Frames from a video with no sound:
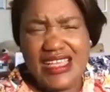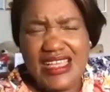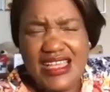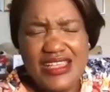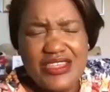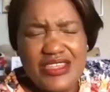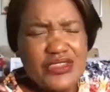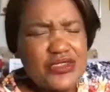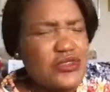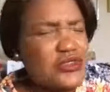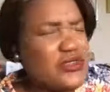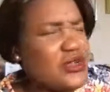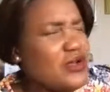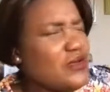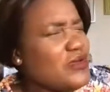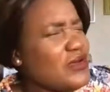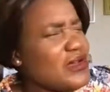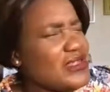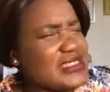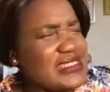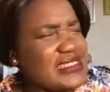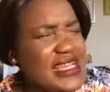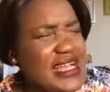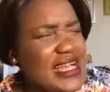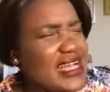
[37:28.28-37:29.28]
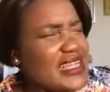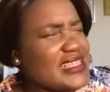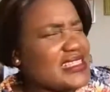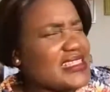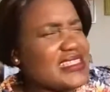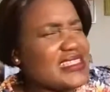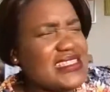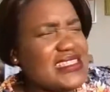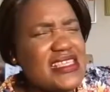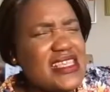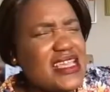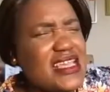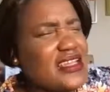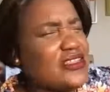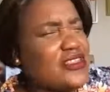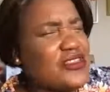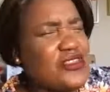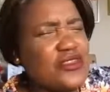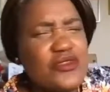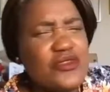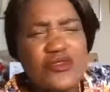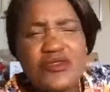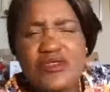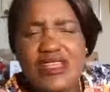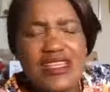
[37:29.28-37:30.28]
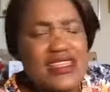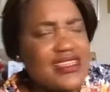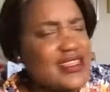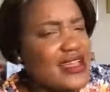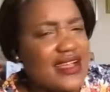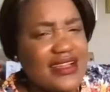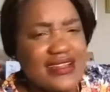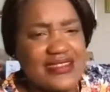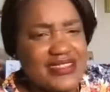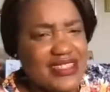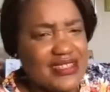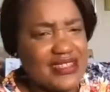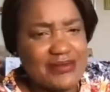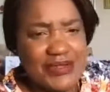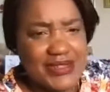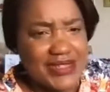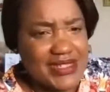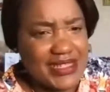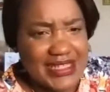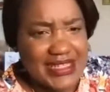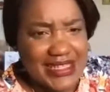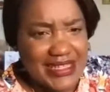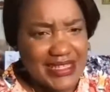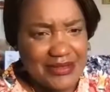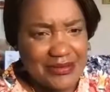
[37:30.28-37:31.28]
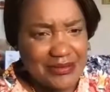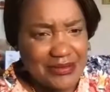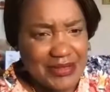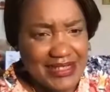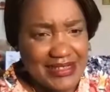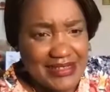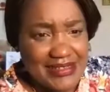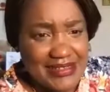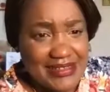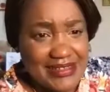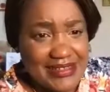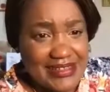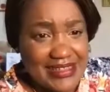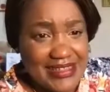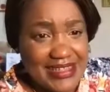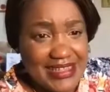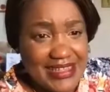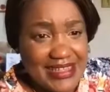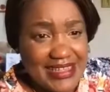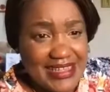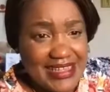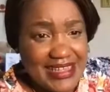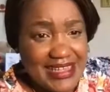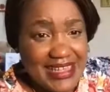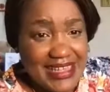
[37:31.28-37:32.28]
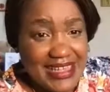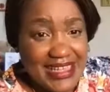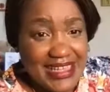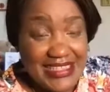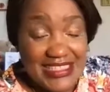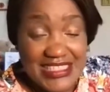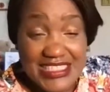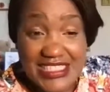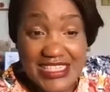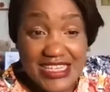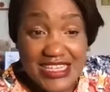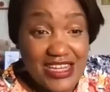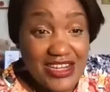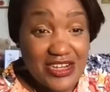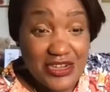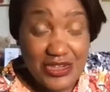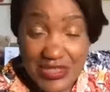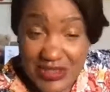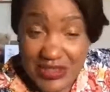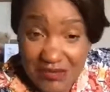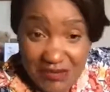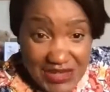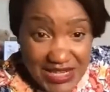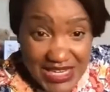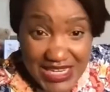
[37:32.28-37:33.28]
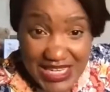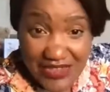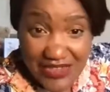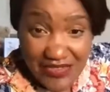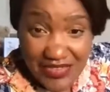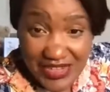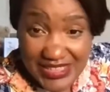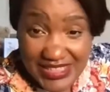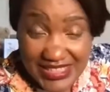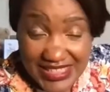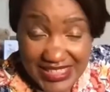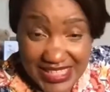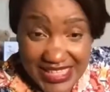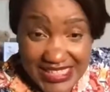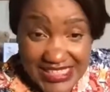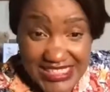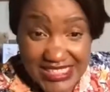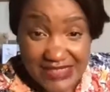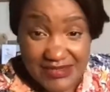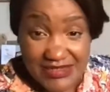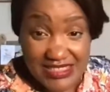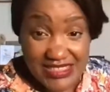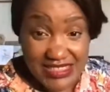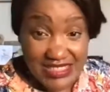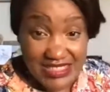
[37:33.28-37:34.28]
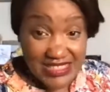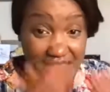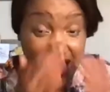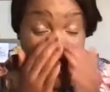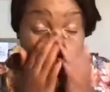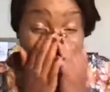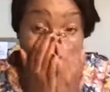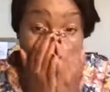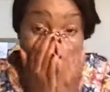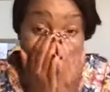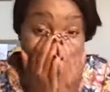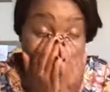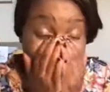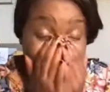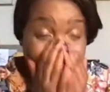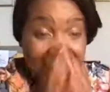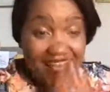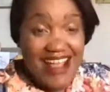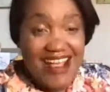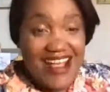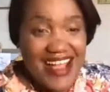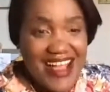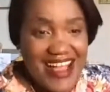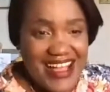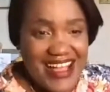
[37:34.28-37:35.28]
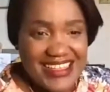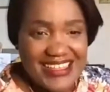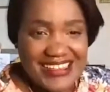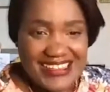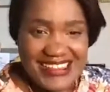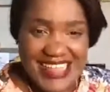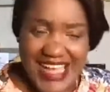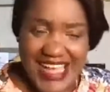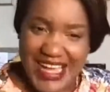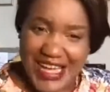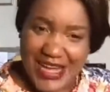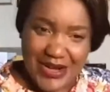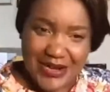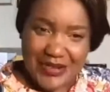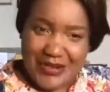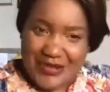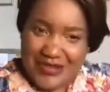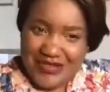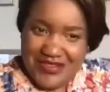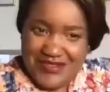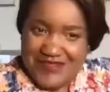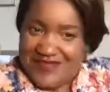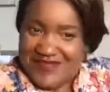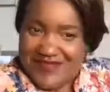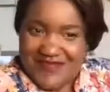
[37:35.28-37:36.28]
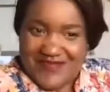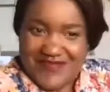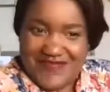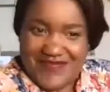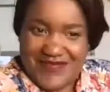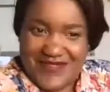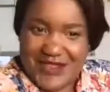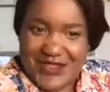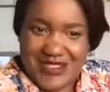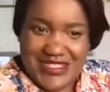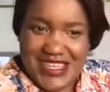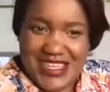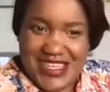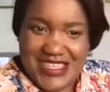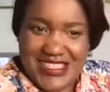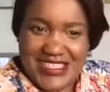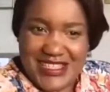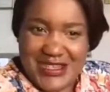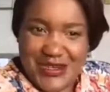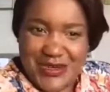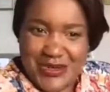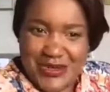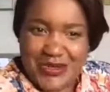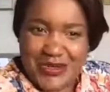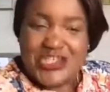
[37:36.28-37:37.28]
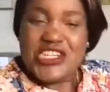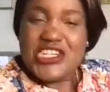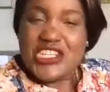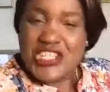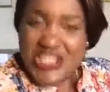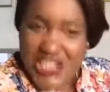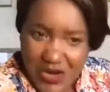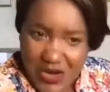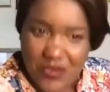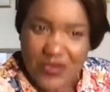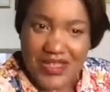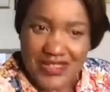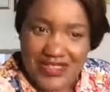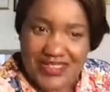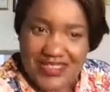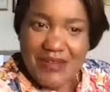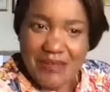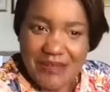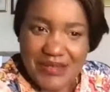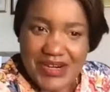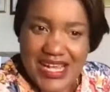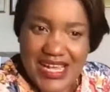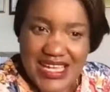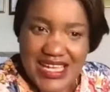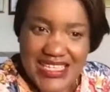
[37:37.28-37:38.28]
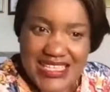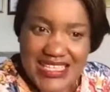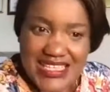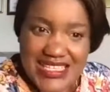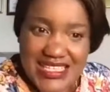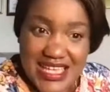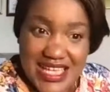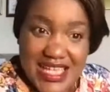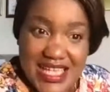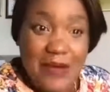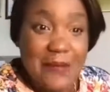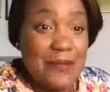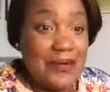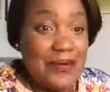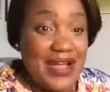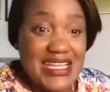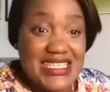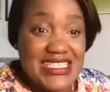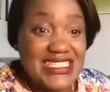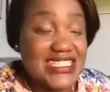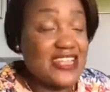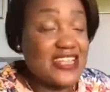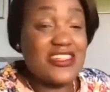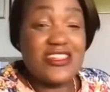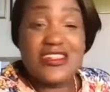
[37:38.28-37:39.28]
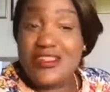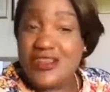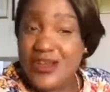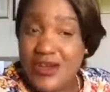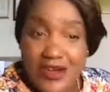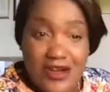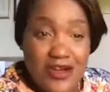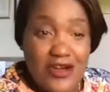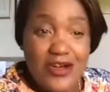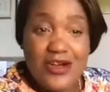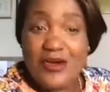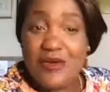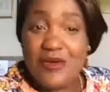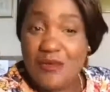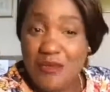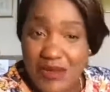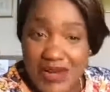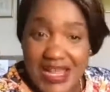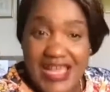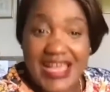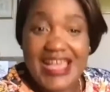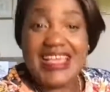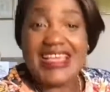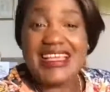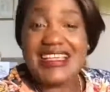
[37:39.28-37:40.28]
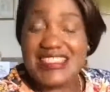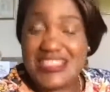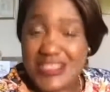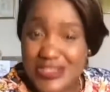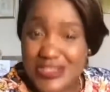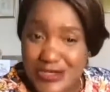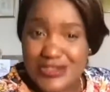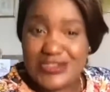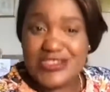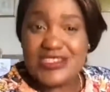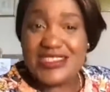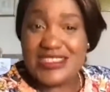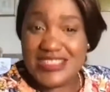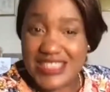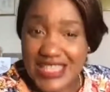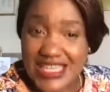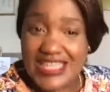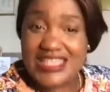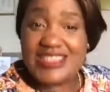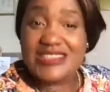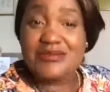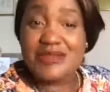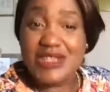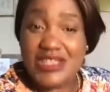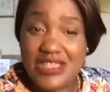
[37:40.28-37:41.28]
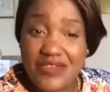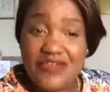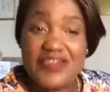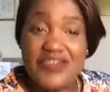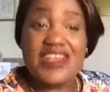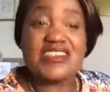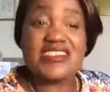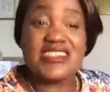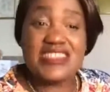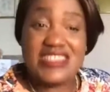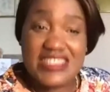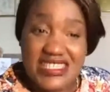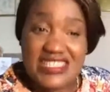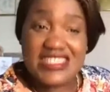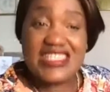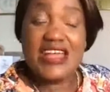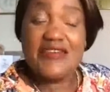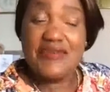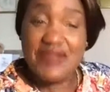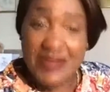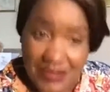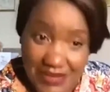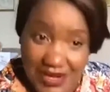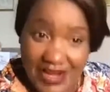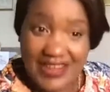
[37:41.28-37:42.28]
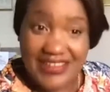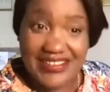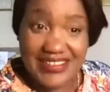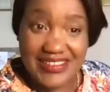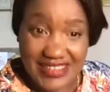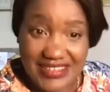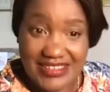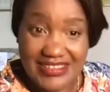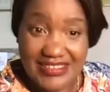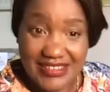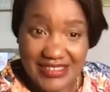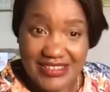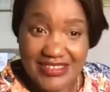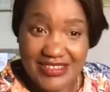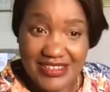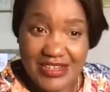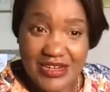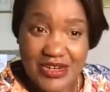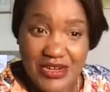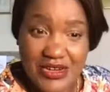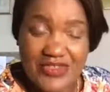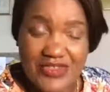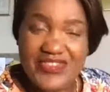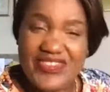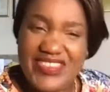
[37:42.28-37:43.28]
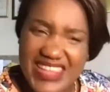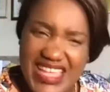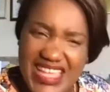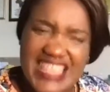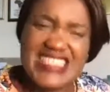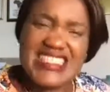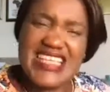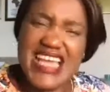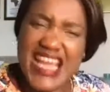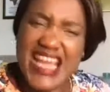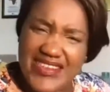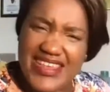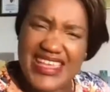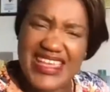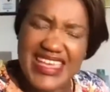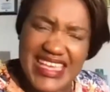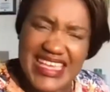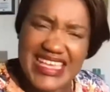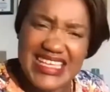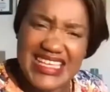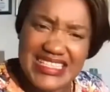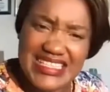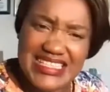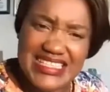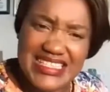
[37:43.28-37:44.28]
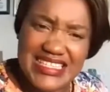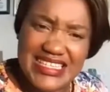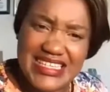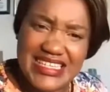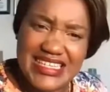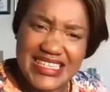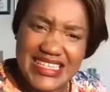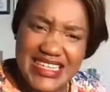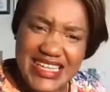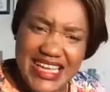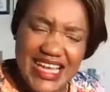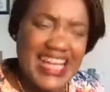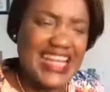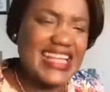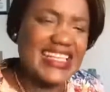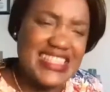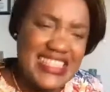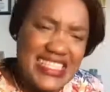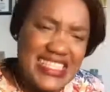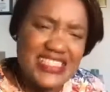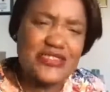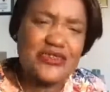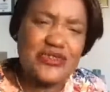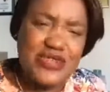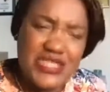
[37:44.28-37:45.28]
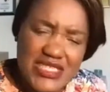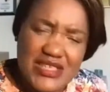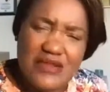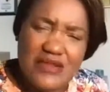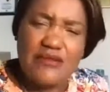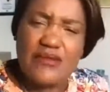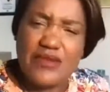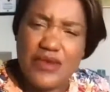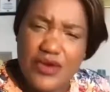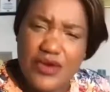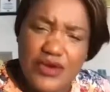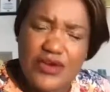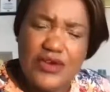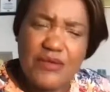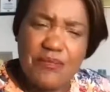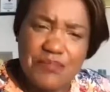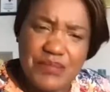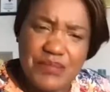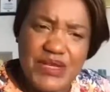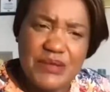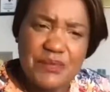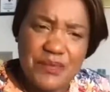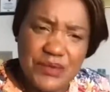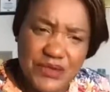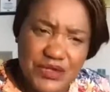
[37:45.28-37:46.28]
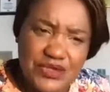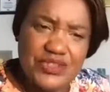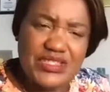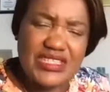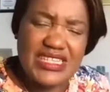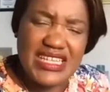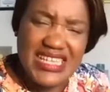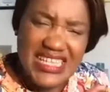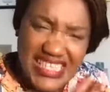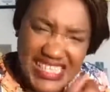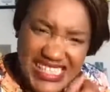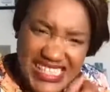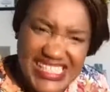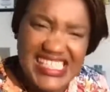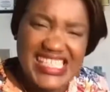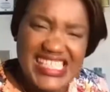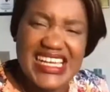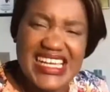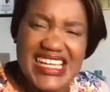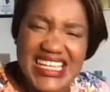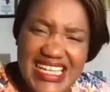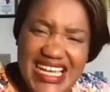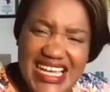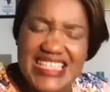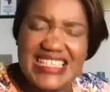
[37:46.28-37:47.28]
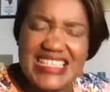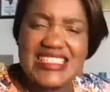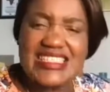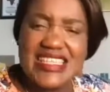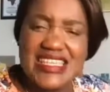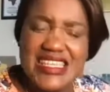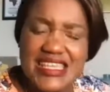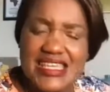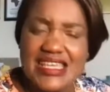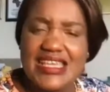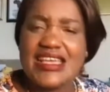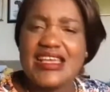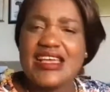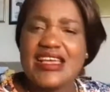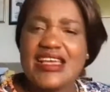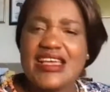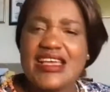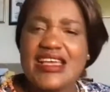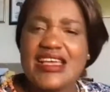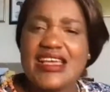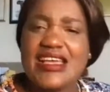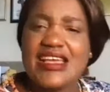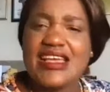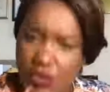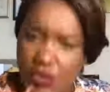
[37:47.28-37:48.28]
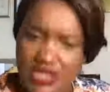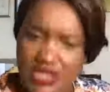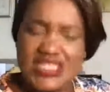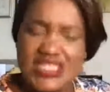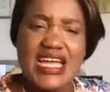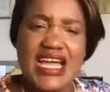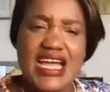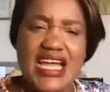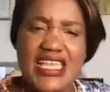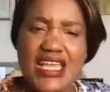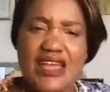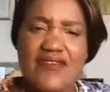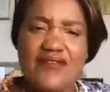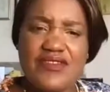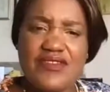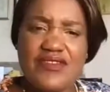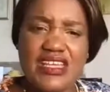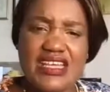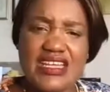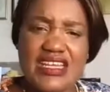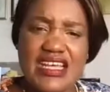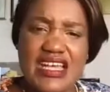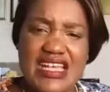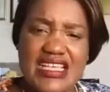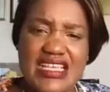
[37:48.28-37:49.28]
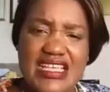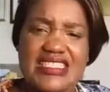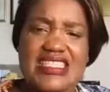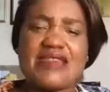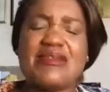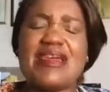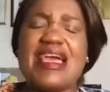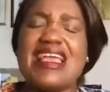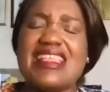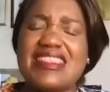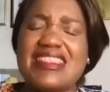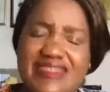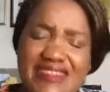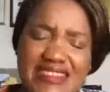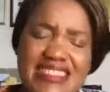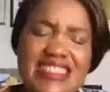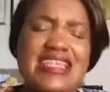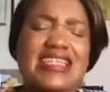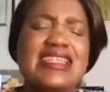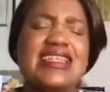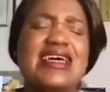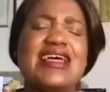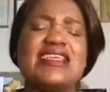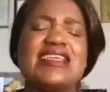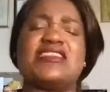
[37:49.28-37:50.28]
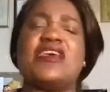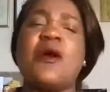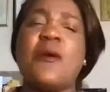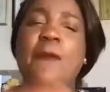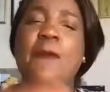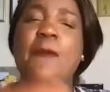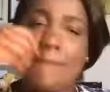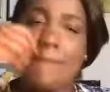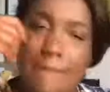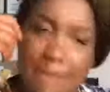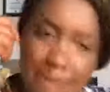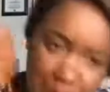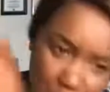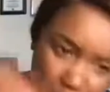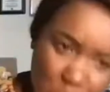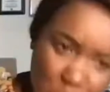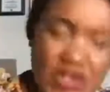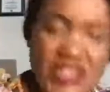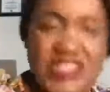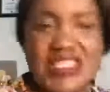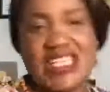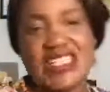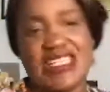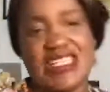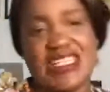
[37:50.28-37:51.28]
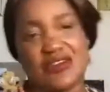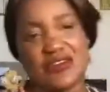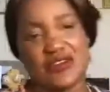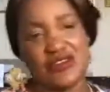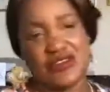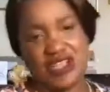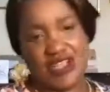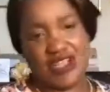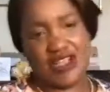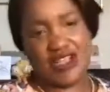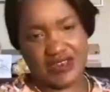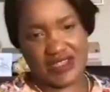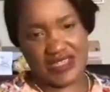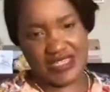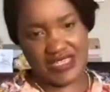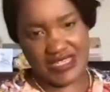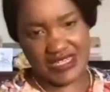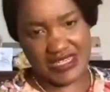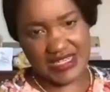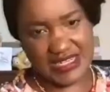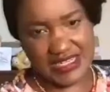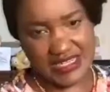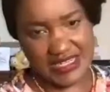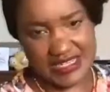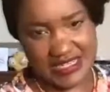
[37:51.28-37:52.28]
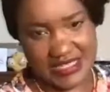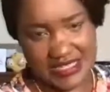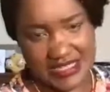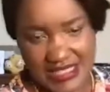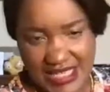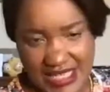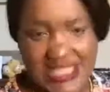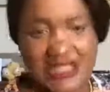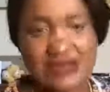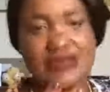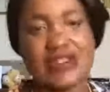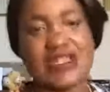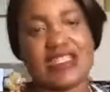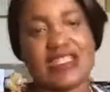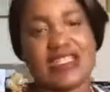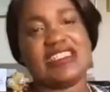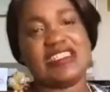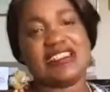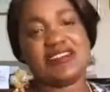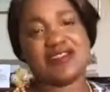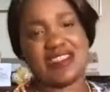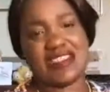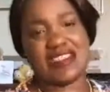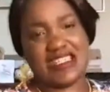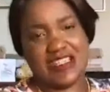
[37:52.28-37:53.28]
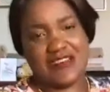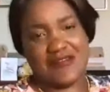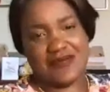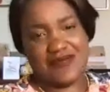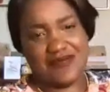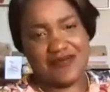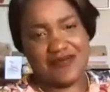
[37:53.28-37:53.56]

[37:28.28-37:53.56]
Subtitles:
you know what? I see in you the young Debora Kayembe. And she couldn't believe it. And she was just, now, 2 days ago, she won the prize, a prize that no Black student at Edinburgh University never won. You know, that's how it is. I need to see more people realizing what I am realizing and realize more than I could ever realize. That's what I need to see.